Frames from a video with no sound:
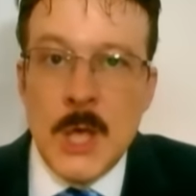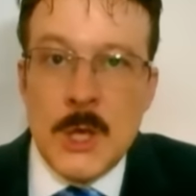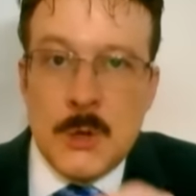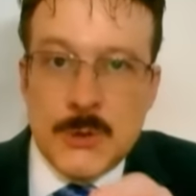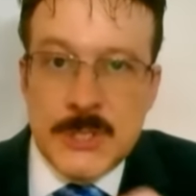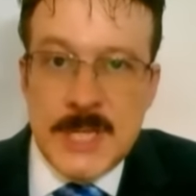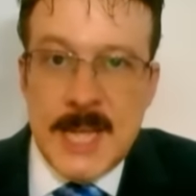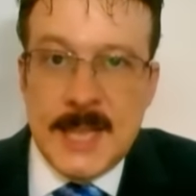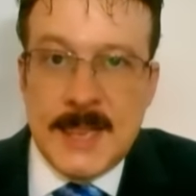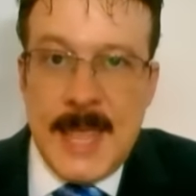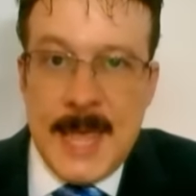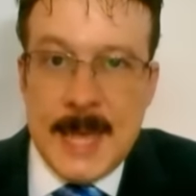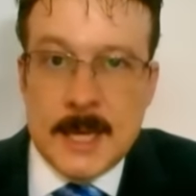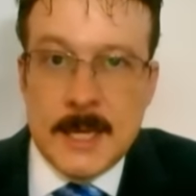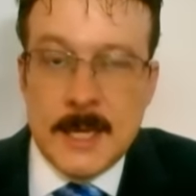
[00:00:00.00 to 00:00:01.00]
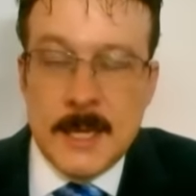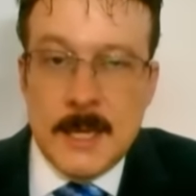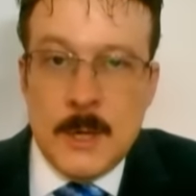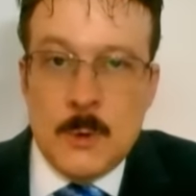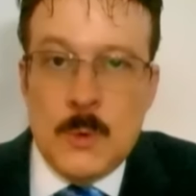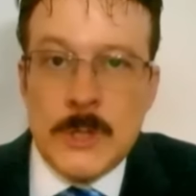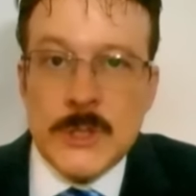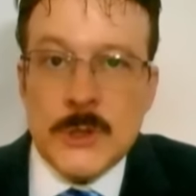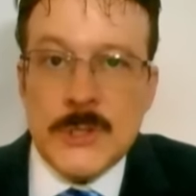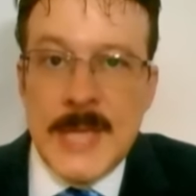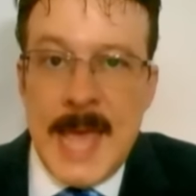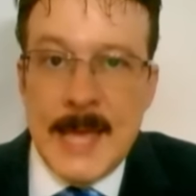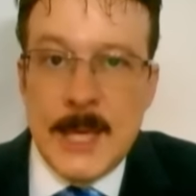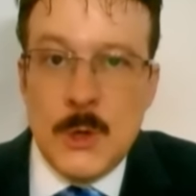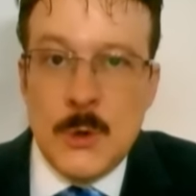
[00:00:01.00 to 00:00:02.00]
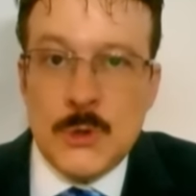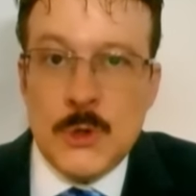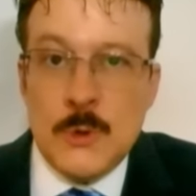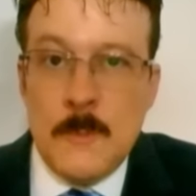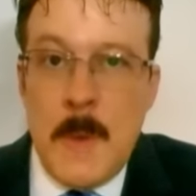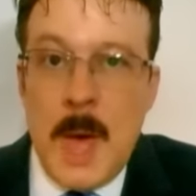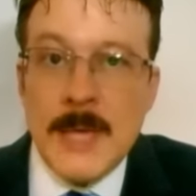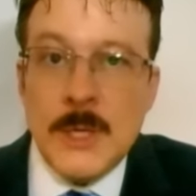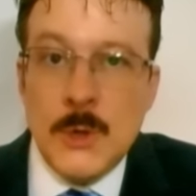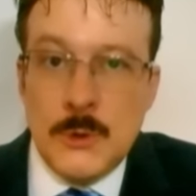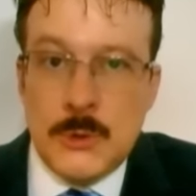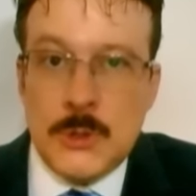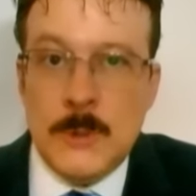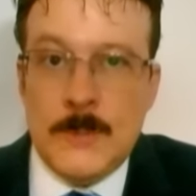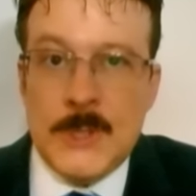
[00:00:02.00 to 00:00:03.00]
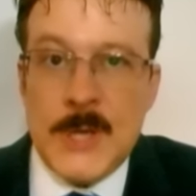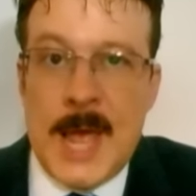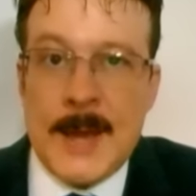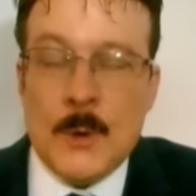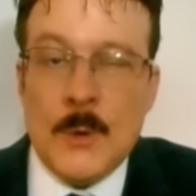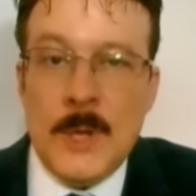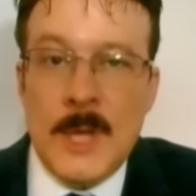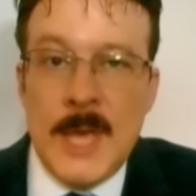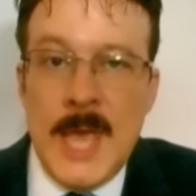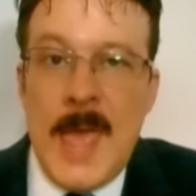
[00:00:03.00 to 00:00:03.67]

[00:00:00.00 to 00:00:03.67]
You'll see a link, which will take you to my YouTube channel.